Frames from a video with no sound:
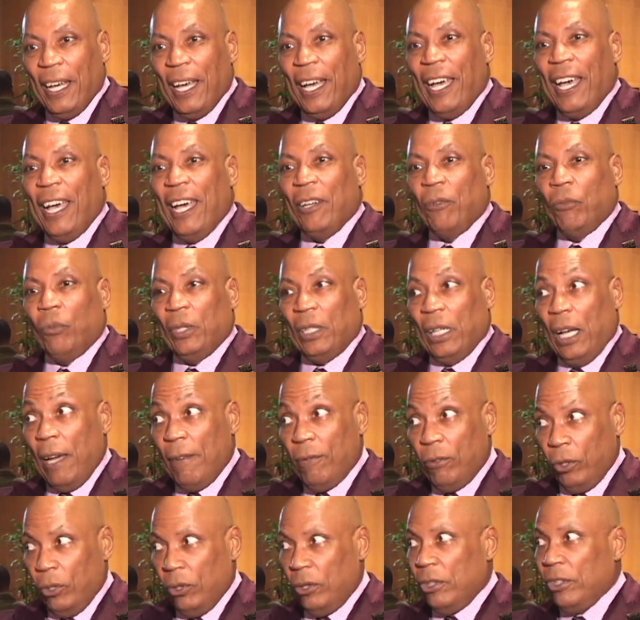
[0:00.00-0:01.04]
And what
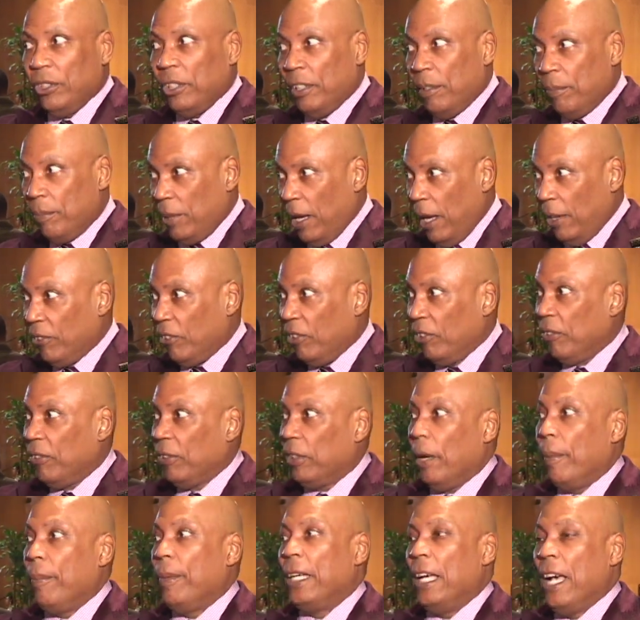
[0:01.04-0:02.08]
I've learned in the process of
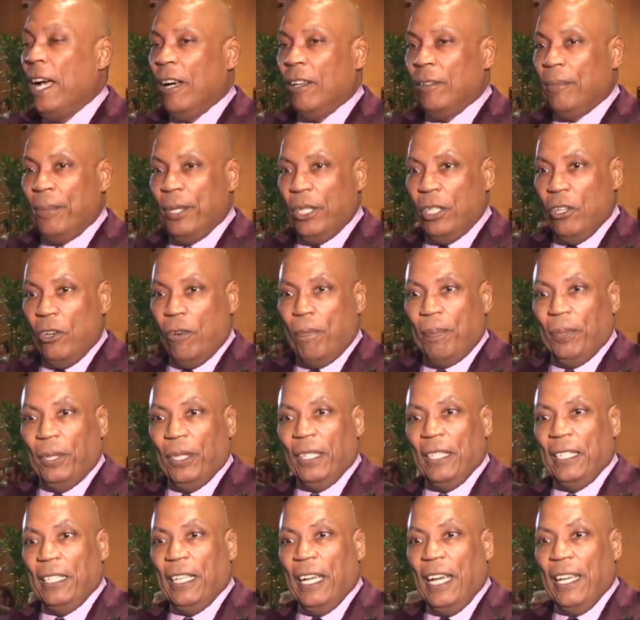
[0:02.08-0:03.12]
coming out and being
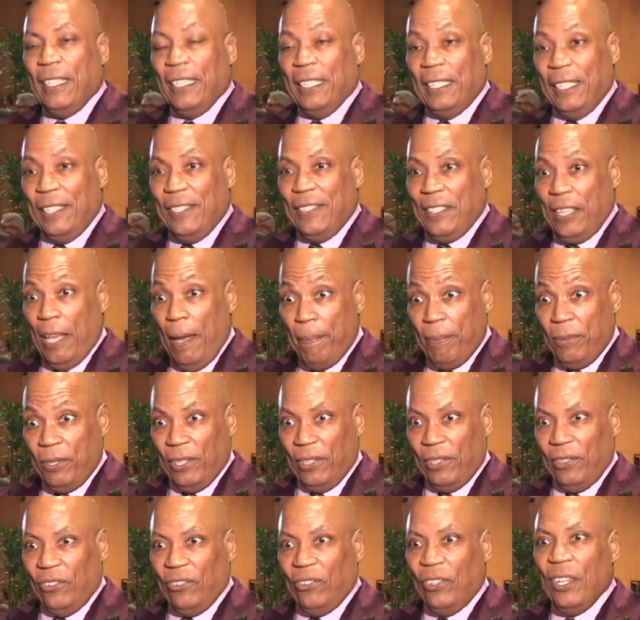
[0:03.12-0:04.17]
openly gay, that
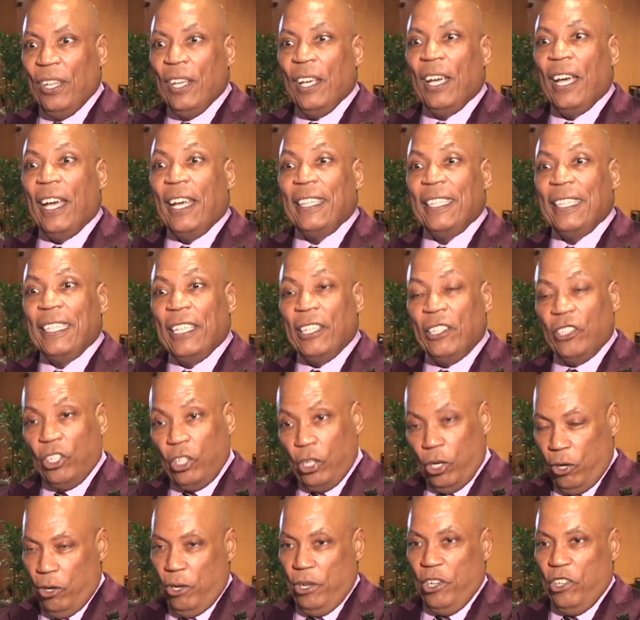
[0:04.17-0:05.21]
acceptance and the
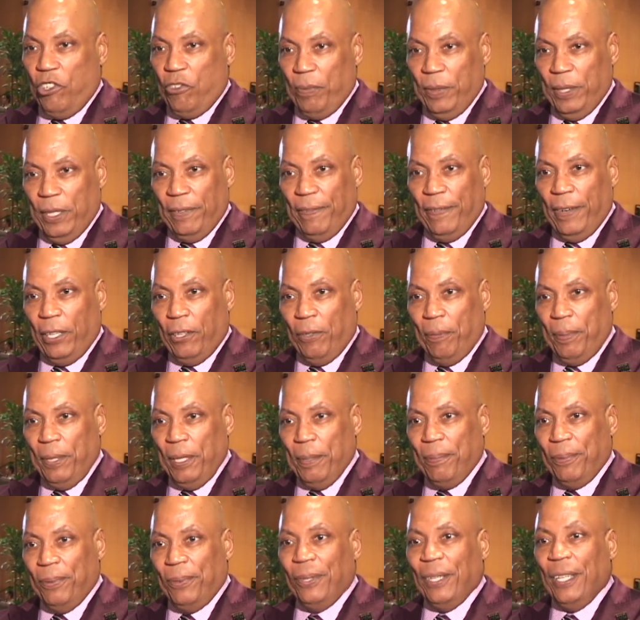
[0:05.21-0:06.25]
encouragement of other
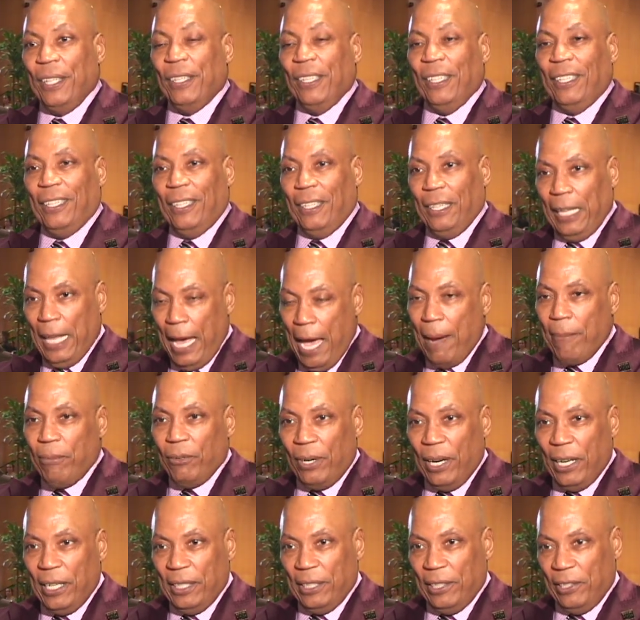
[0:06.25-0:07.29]
people and the
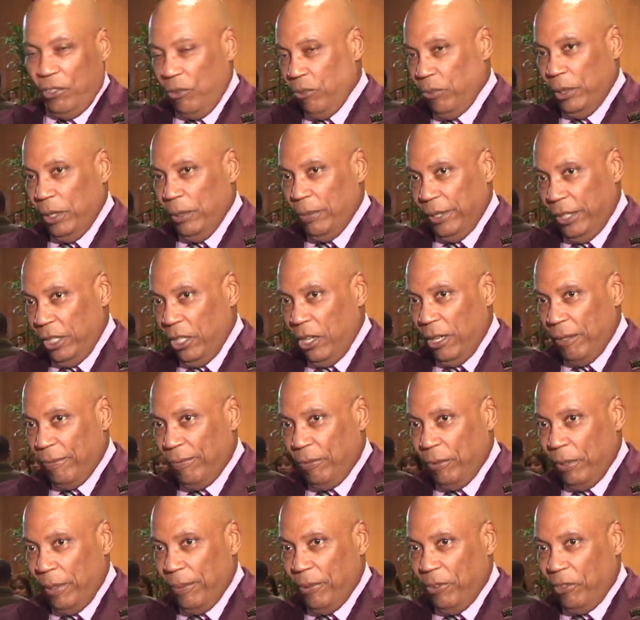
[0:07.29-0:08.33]
collaborating is really what the art
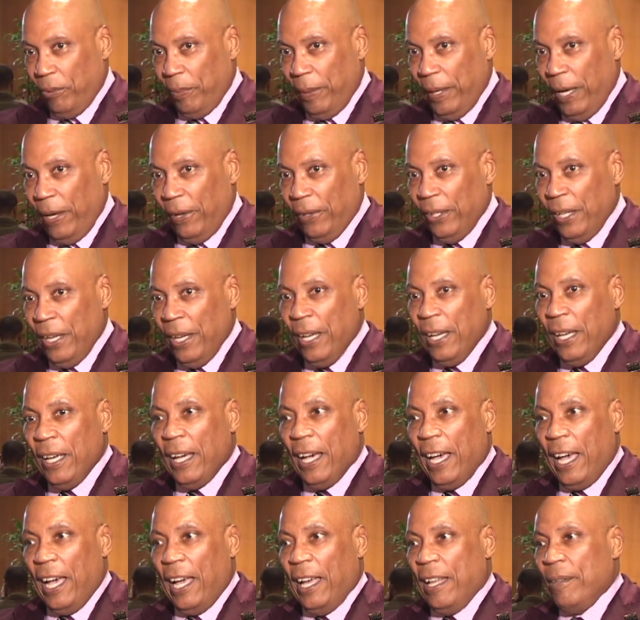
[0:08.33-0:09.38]
form is about.
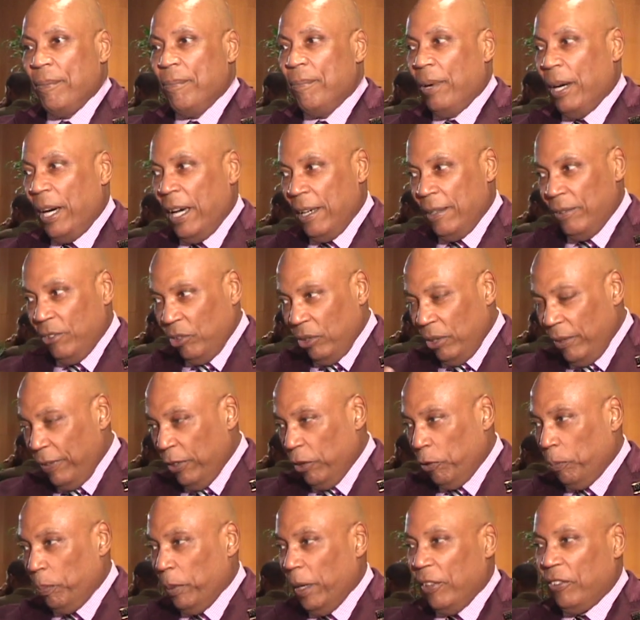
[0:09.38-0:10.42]
And by sort of
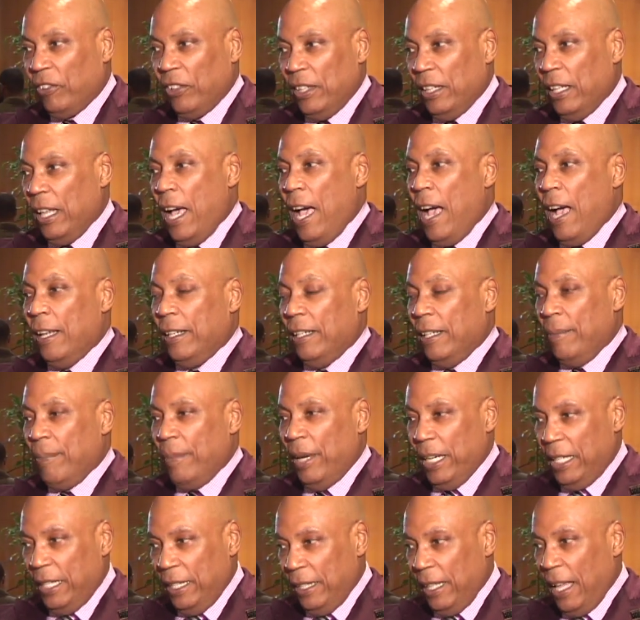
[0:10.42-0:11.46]
expressing that and
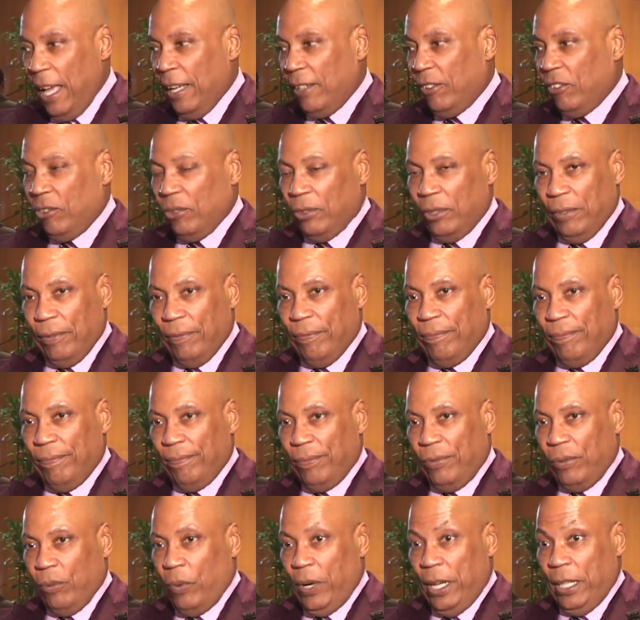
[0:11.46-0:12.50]
making that sort of
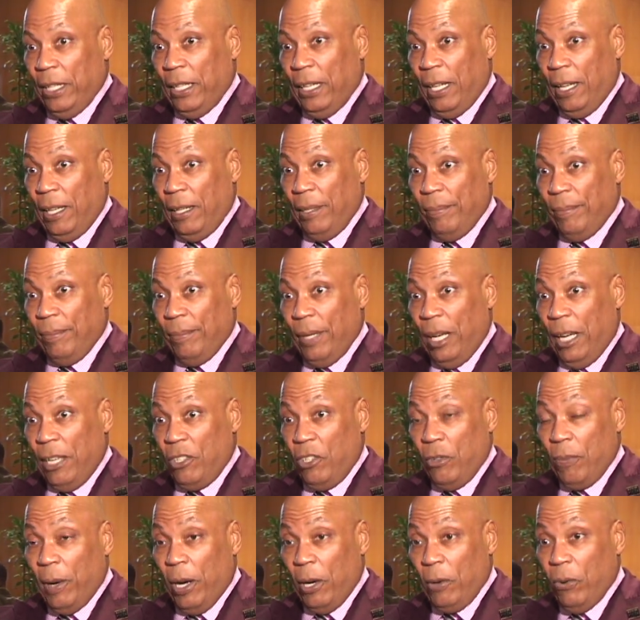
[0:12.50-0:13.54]
the way that I, I
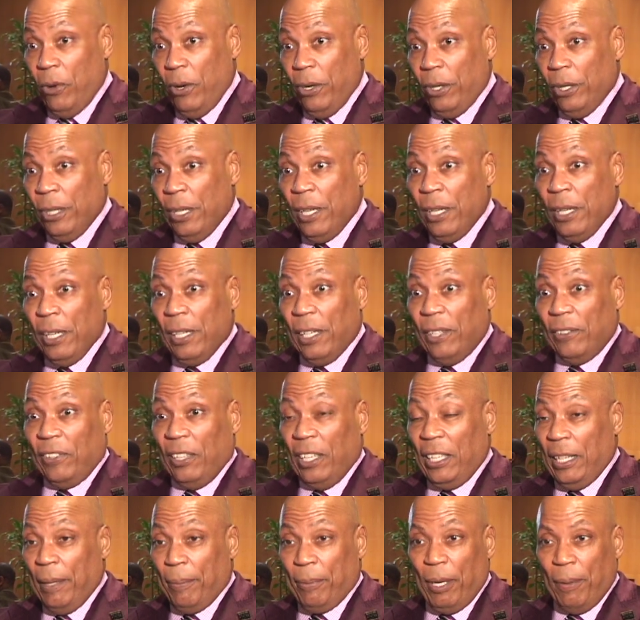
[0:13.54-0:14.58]
do my work, it's
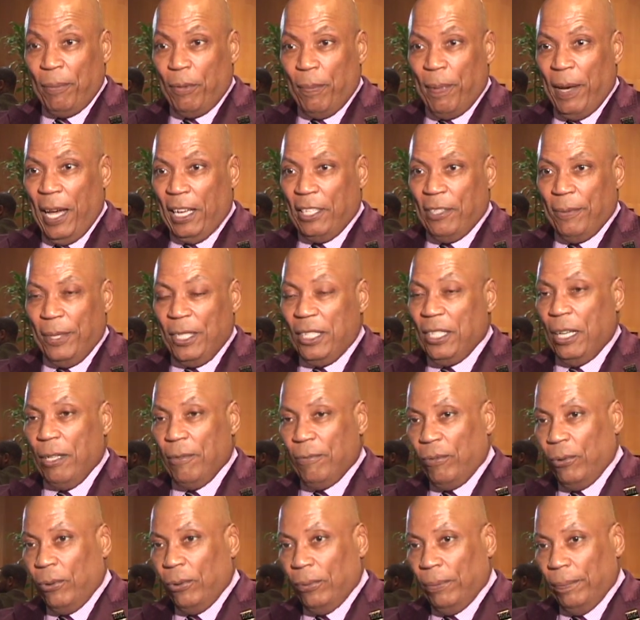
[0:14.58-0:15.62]
ended up coming back to me
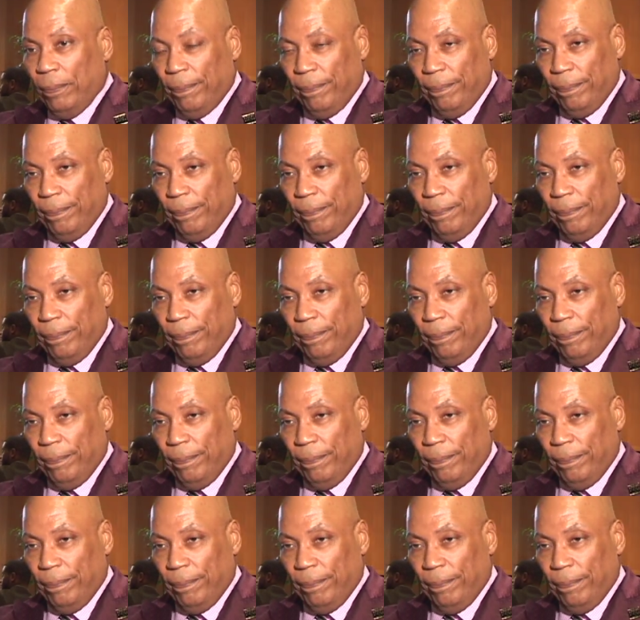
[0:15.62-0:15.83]
tenfold.